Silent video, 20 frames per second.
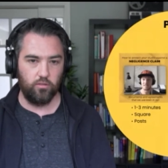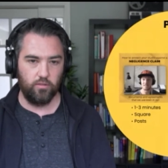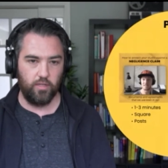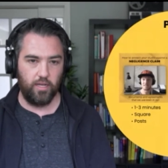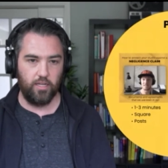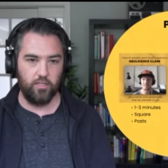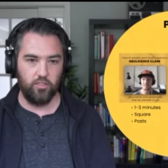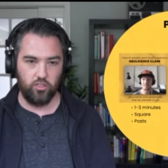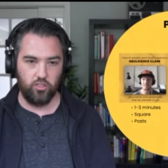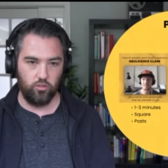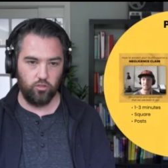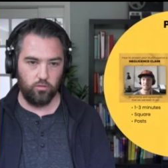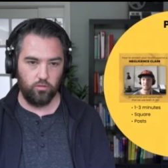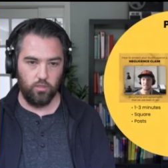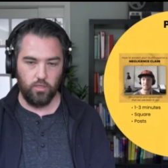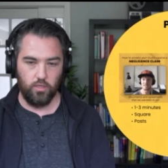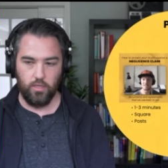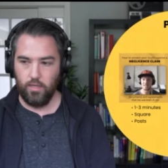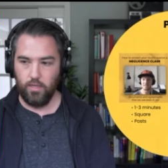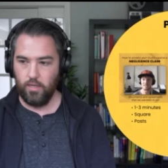That is true,
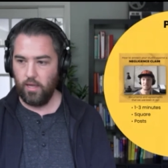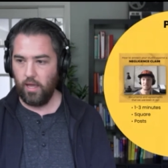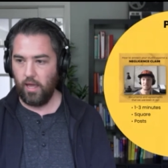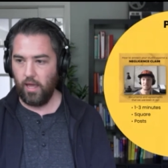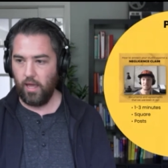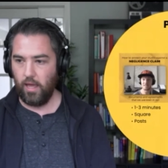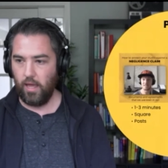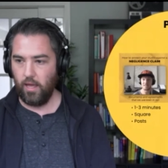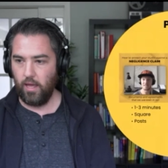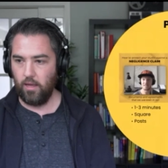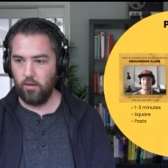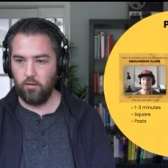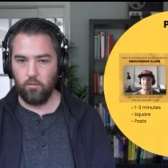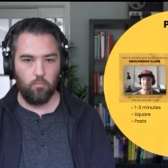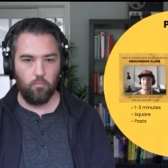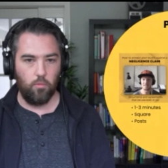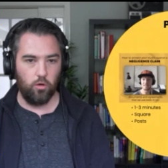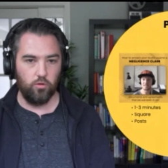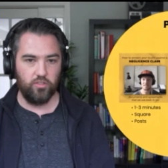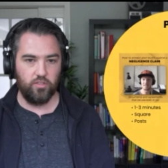and
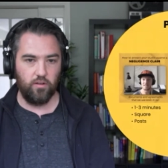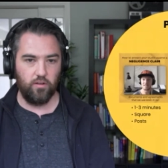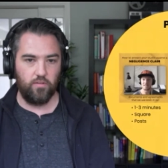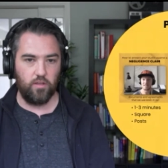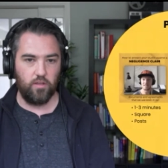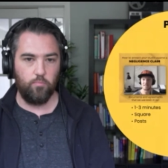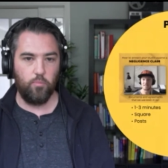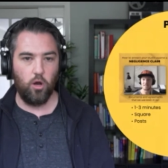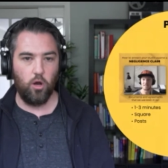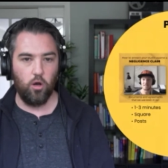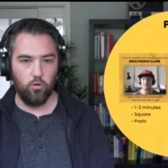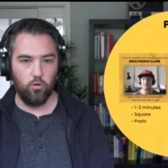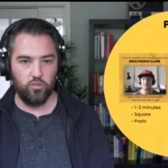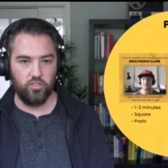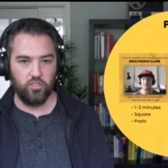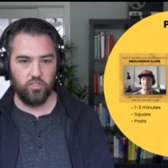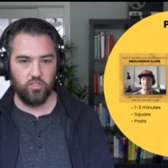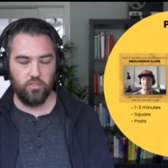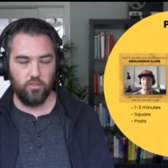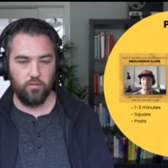most of the
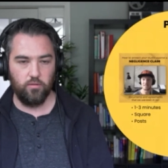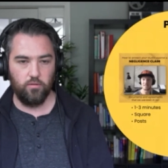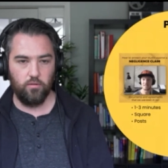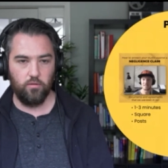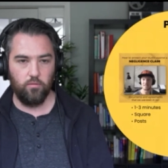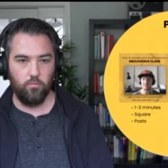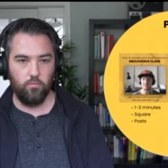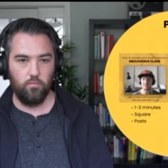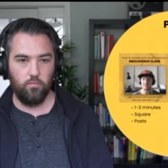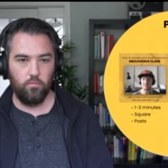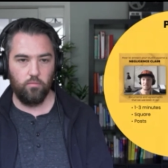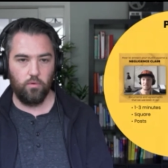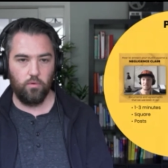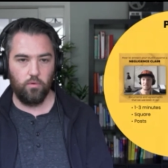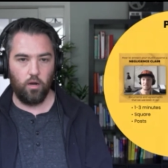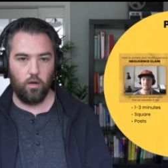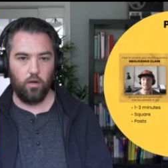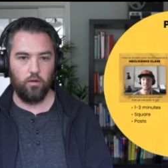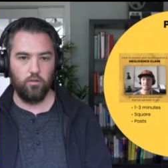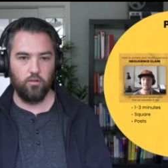posts
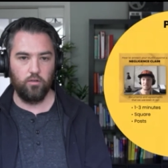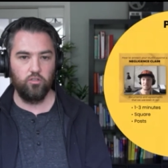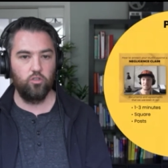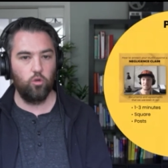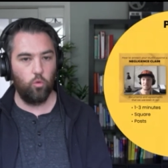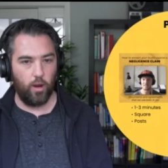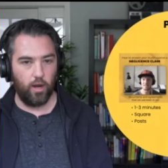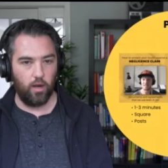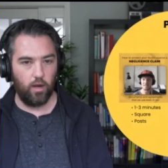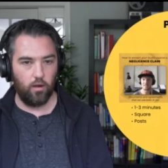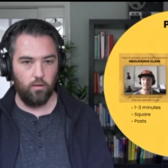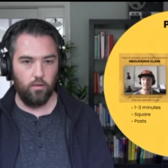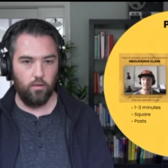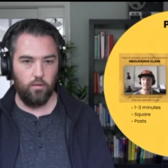are square.